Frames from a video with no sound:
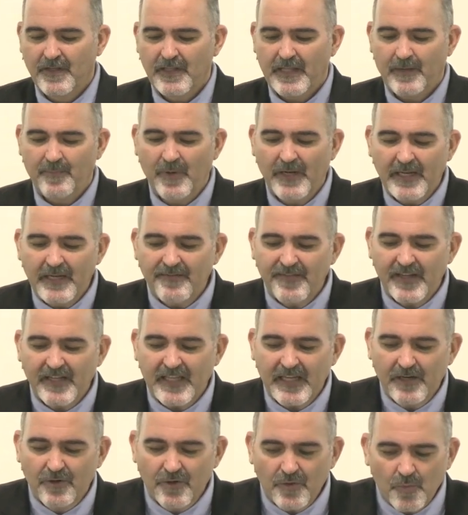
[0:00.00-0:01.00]
They believe that
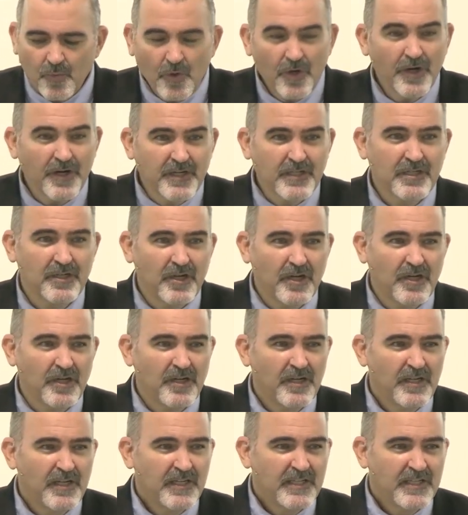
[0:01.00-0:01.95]
their good works are